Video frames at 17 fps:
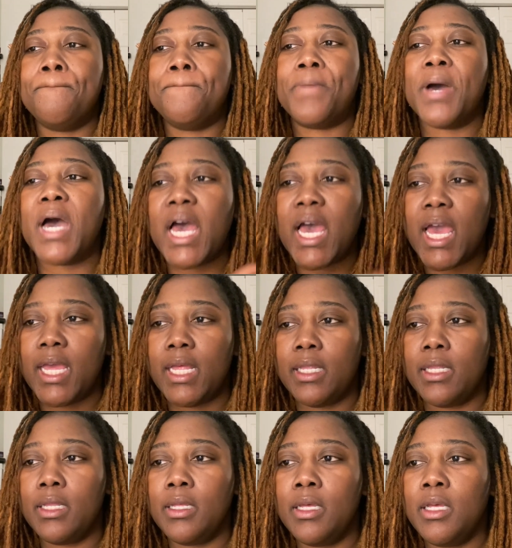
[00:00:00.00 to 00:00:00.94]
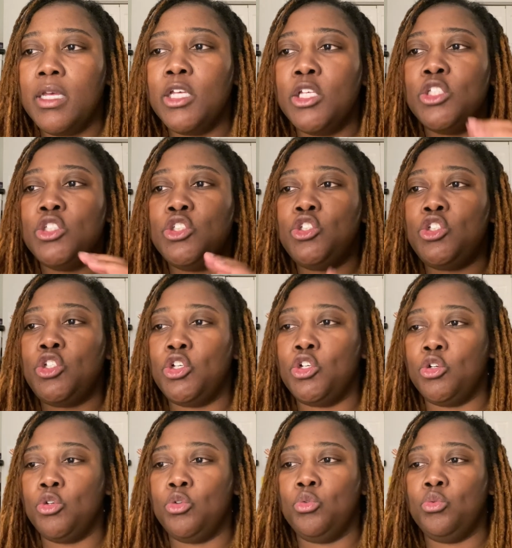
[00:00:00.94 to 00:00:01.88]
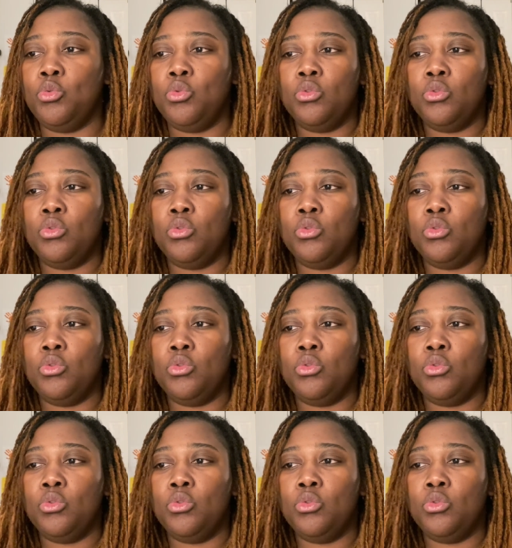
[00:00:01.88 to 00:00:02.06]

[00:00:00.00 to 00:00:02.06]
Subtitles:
but to